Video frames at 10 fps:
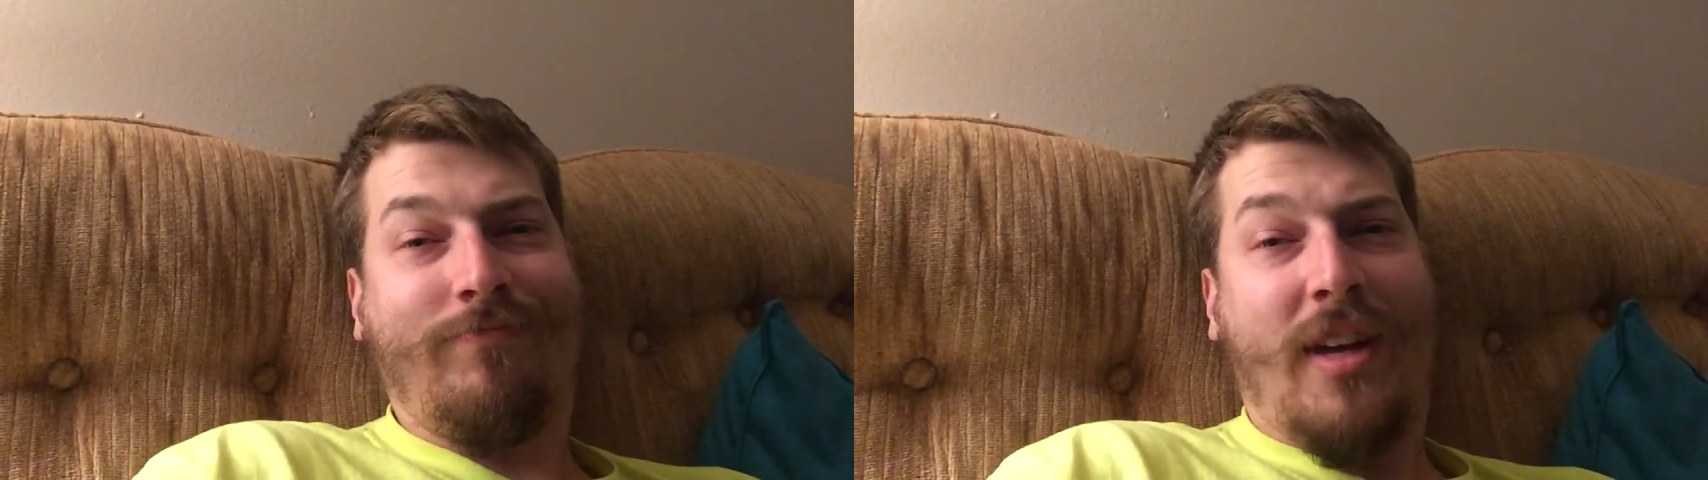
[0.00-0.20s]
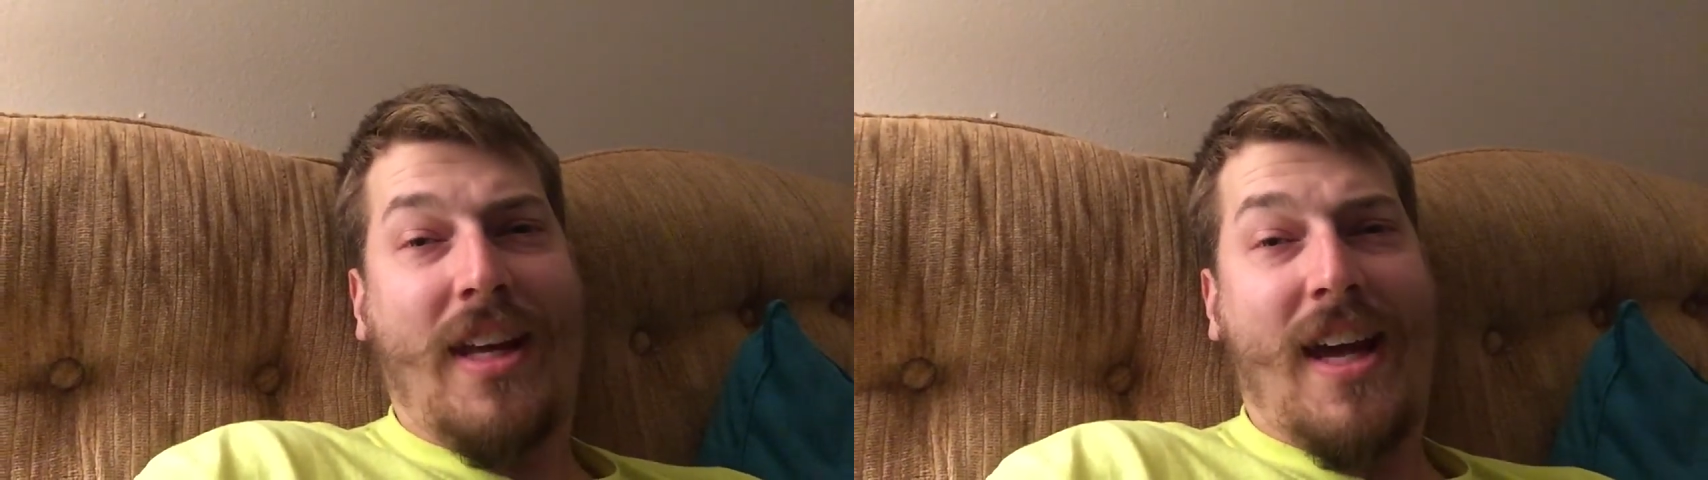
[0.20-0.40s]

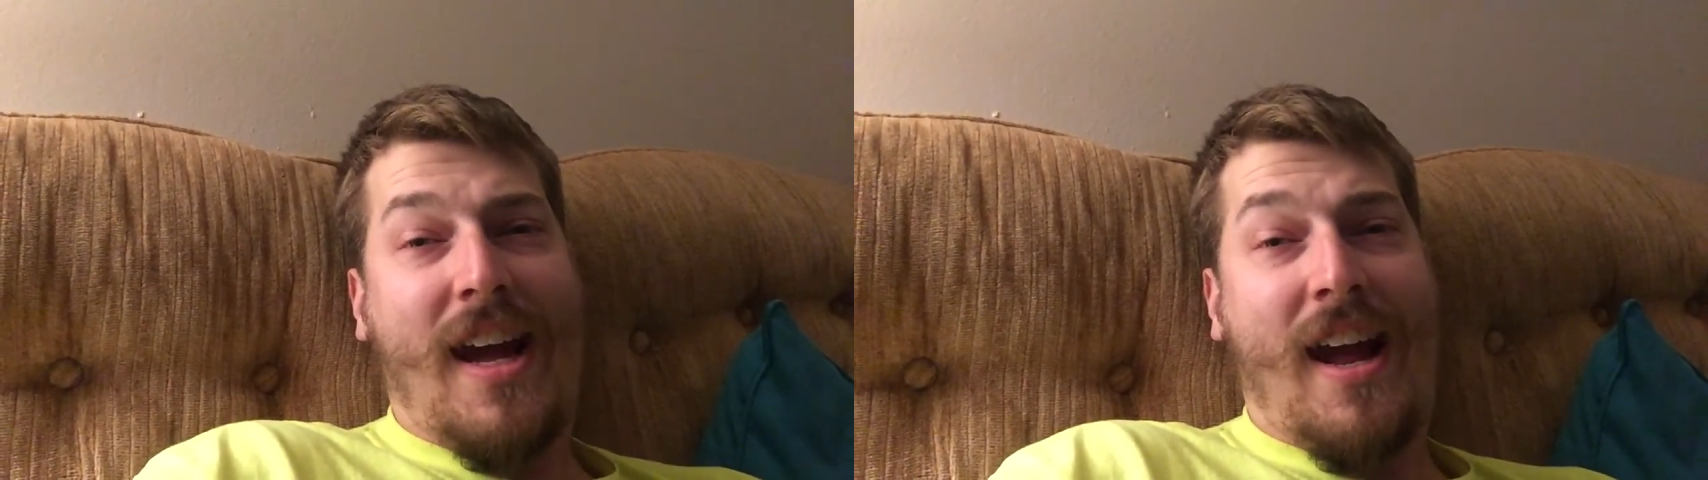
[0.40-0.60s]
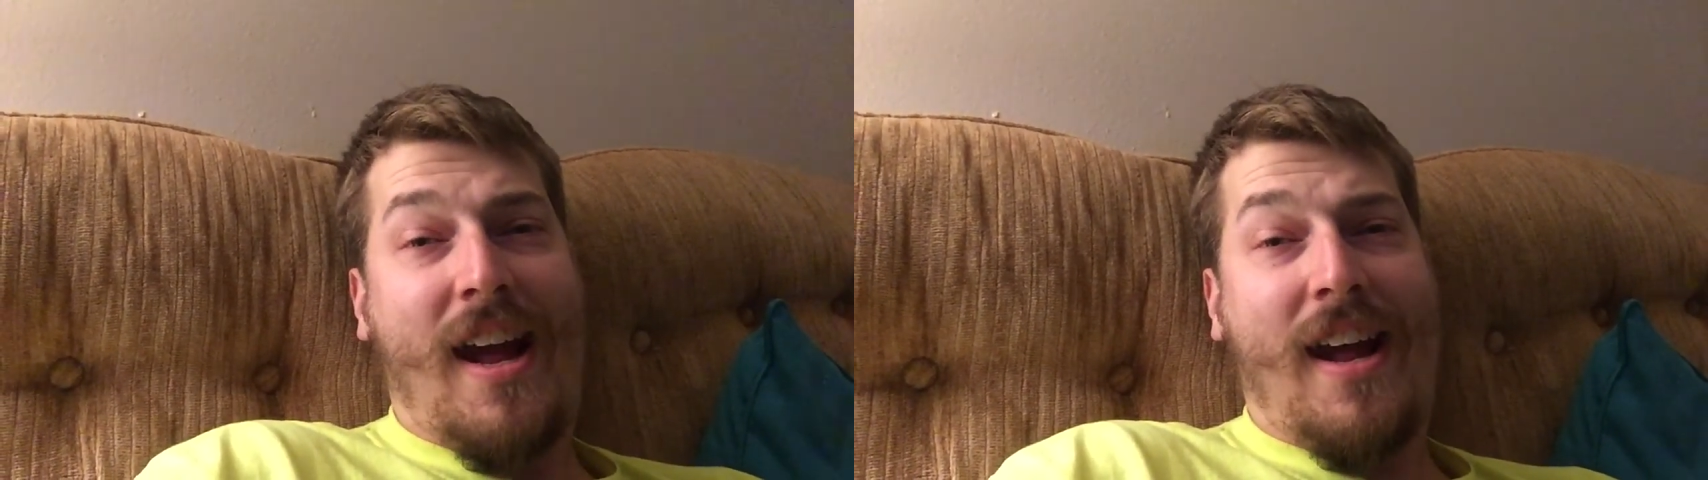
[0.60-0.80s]
but
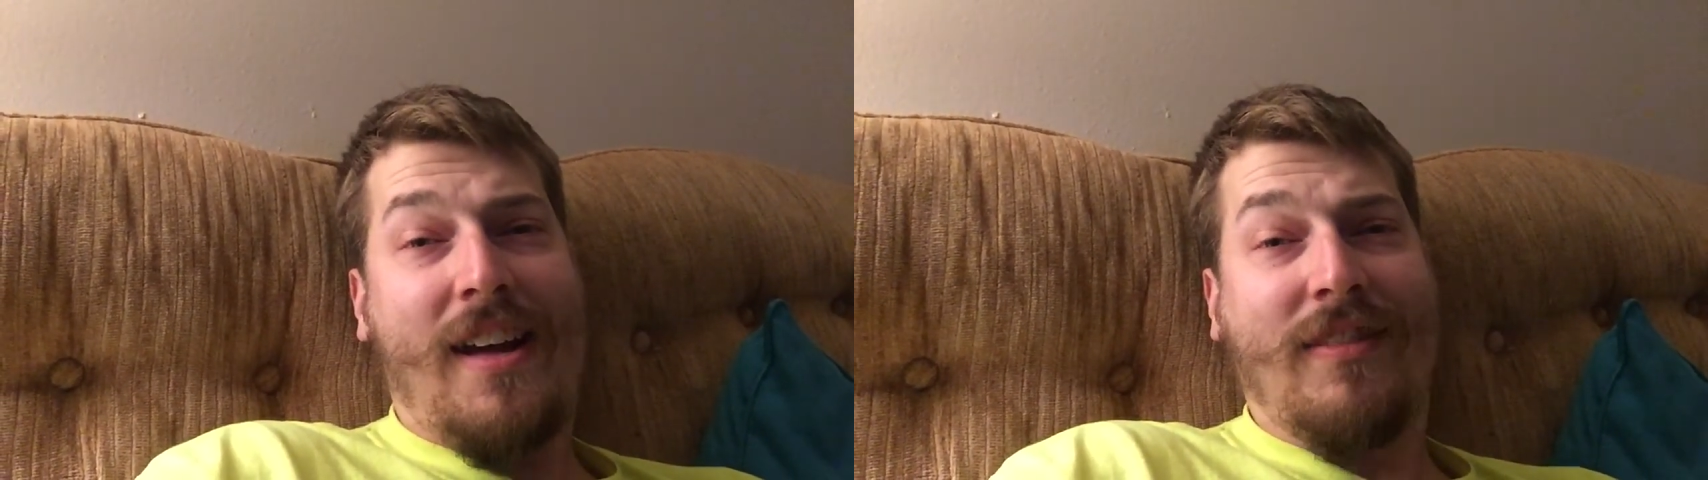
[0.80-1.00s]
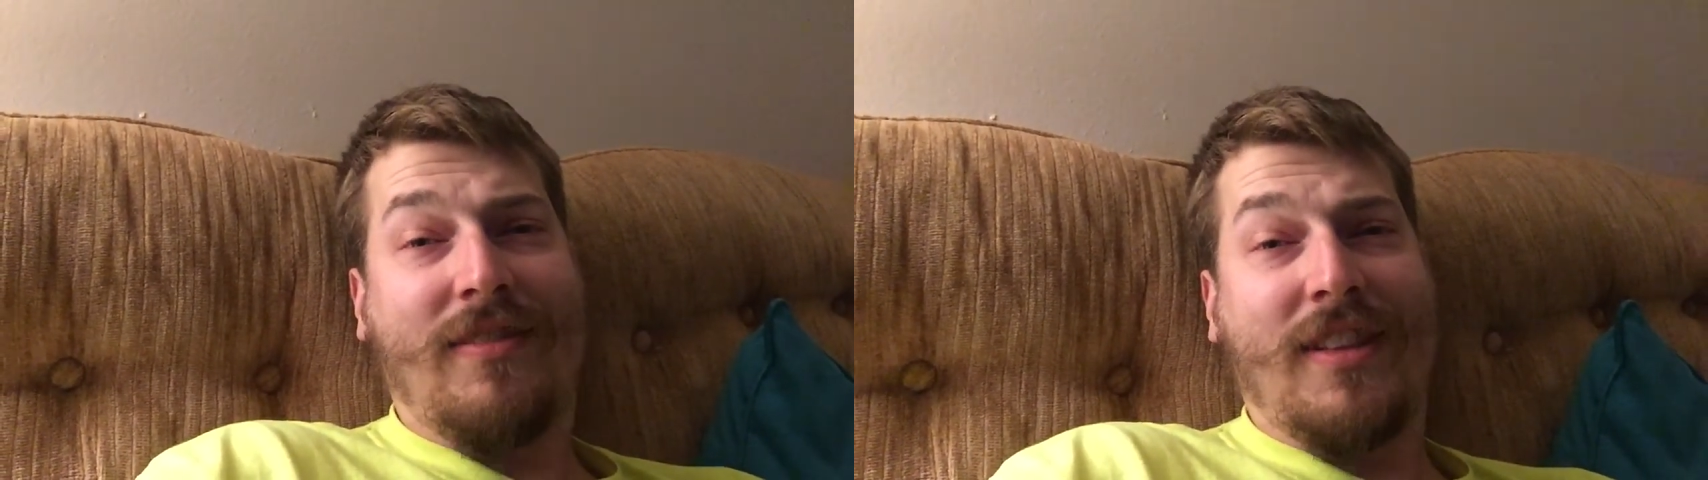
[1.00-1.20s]
yeah,
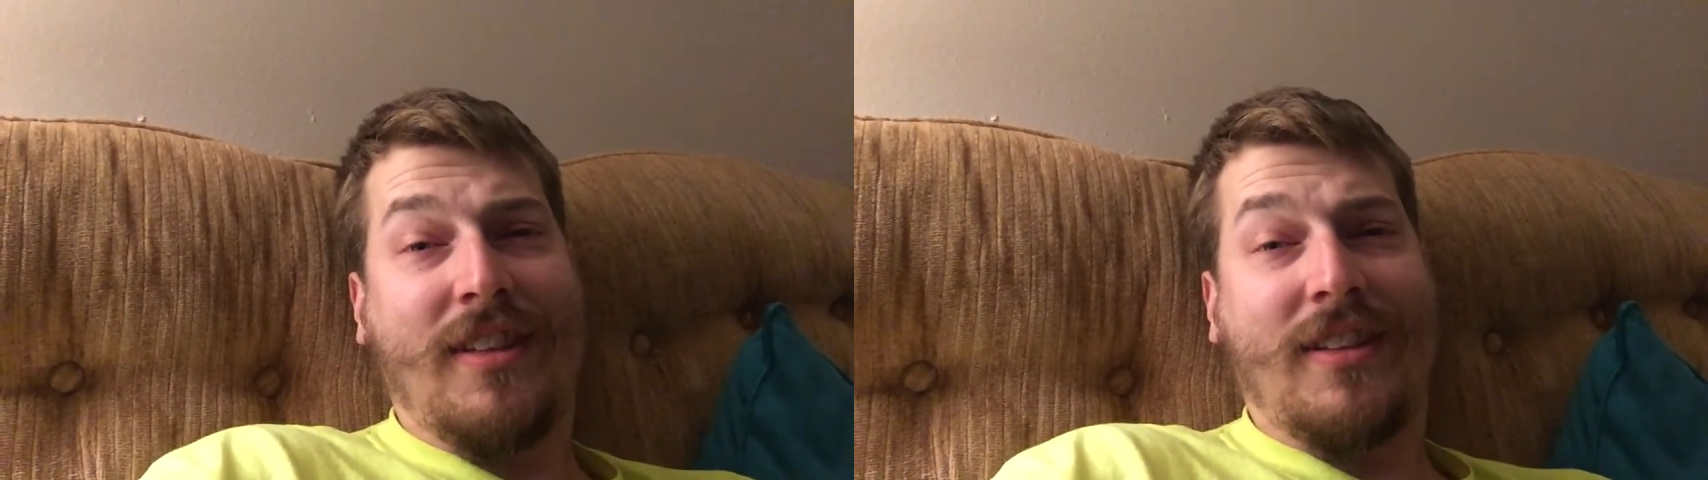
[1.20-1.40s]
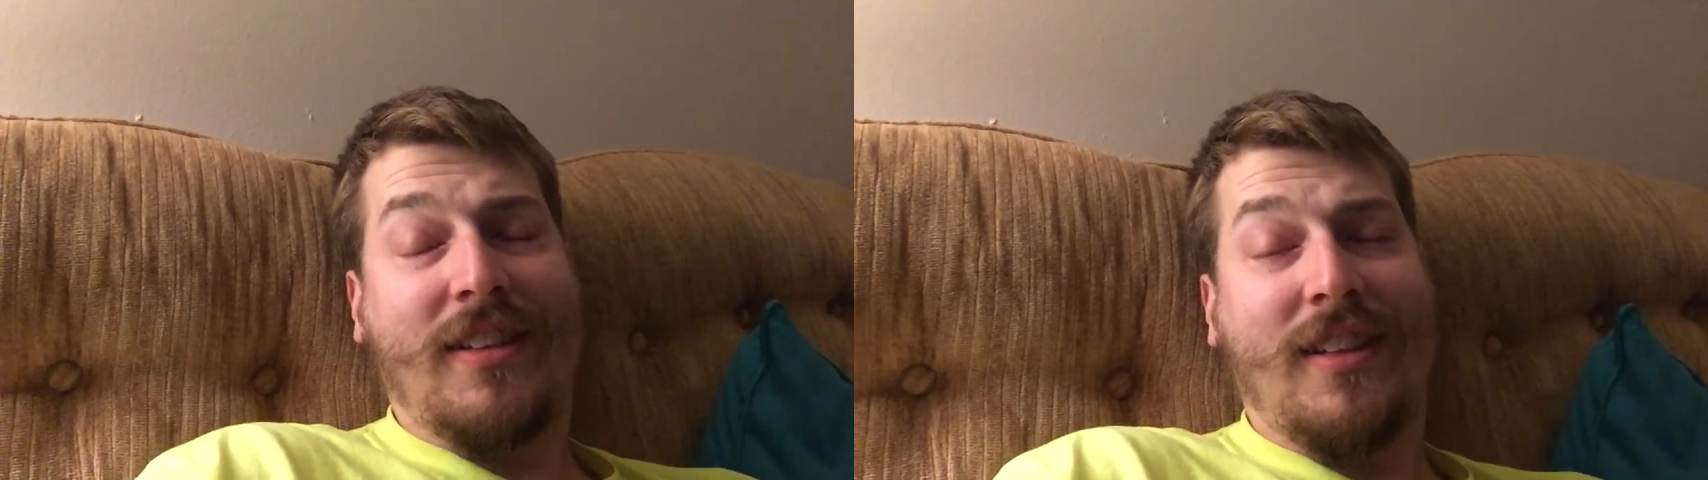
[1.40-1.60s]
I
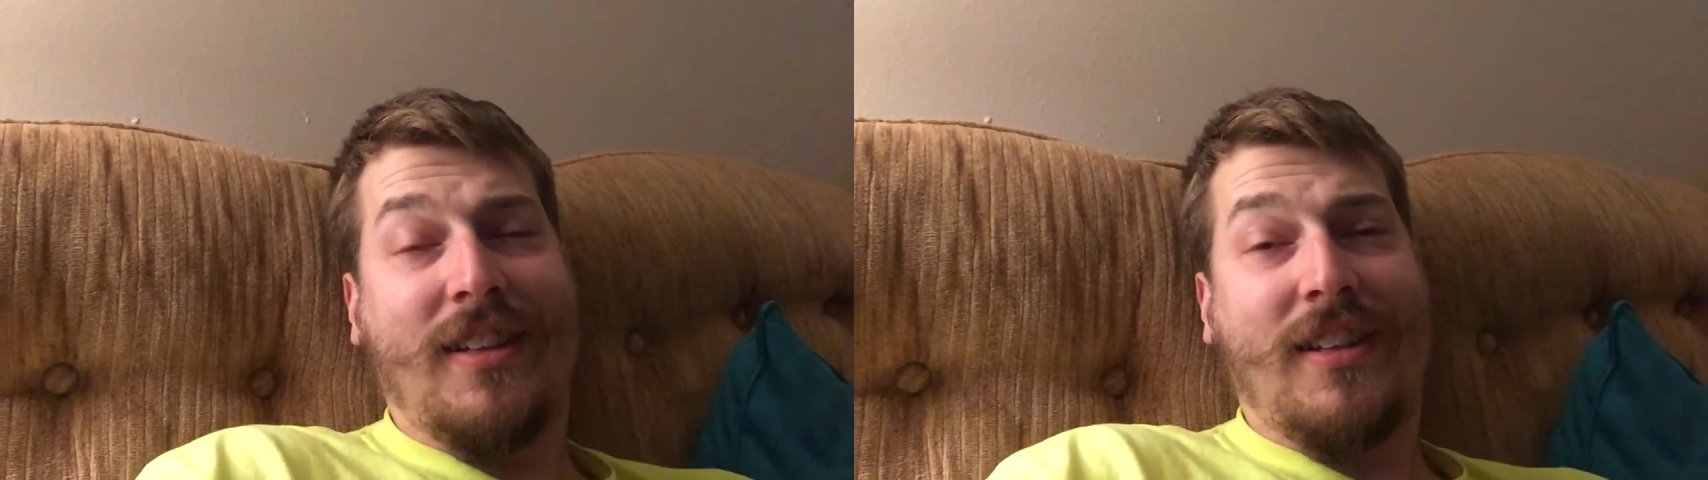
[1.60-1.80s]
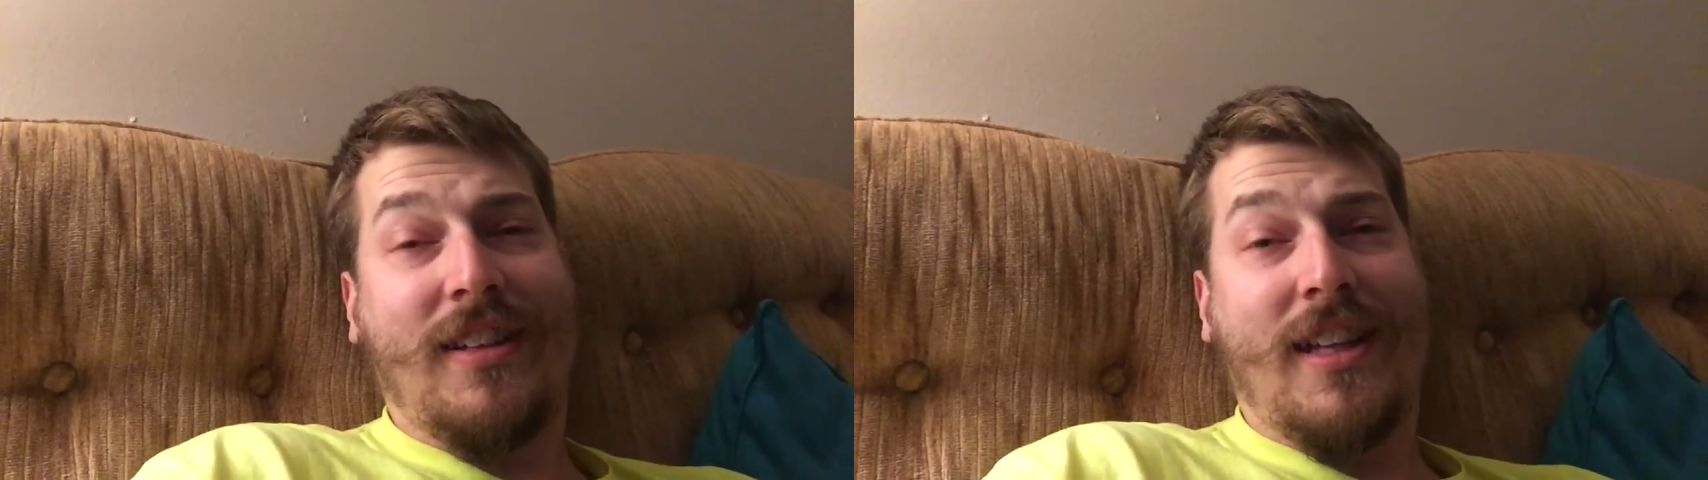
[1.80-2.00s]
think uh,